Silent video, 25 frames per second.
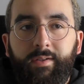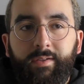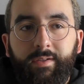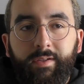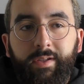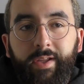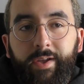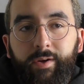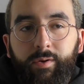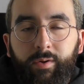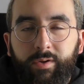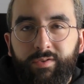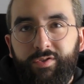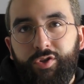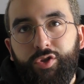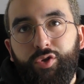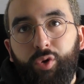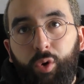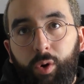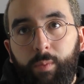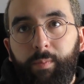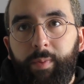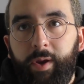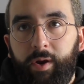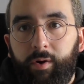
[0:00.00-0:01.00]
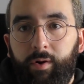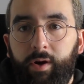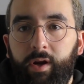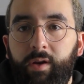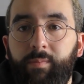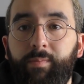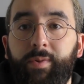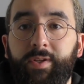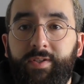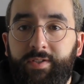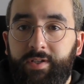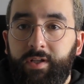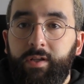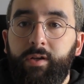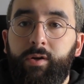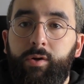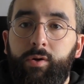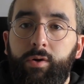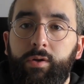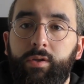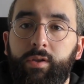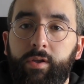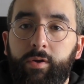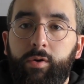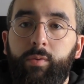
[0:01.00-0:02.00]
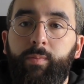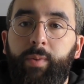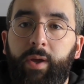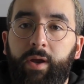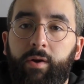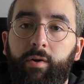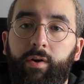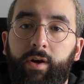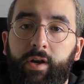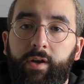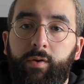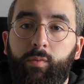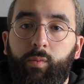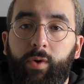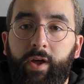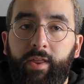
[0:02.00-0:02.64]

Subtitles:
little short period, but still a good little period